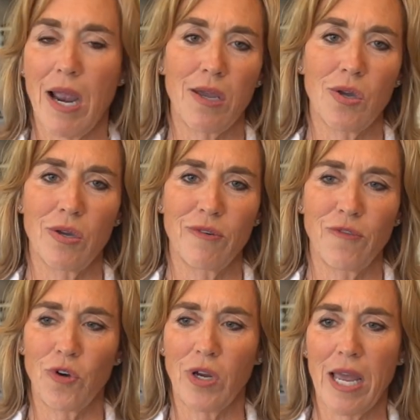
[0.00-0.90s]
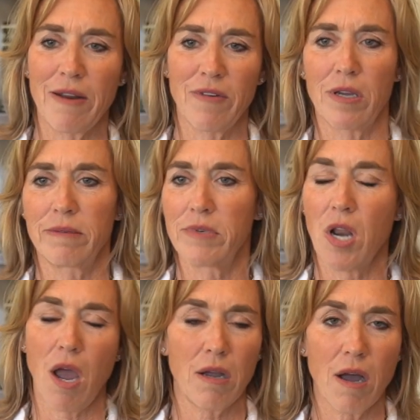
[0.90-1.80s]
I could for kind of a
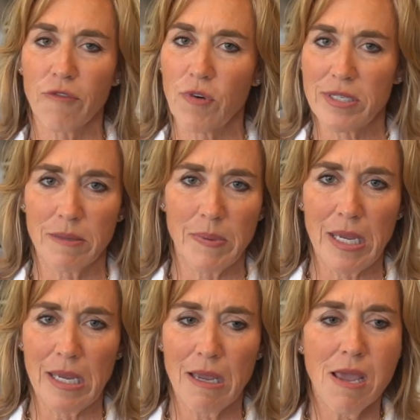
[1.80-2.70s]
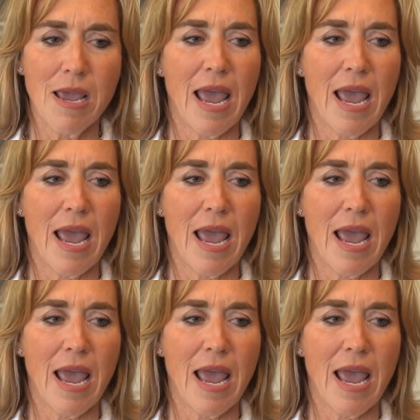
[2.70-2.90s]
knockoff recipe,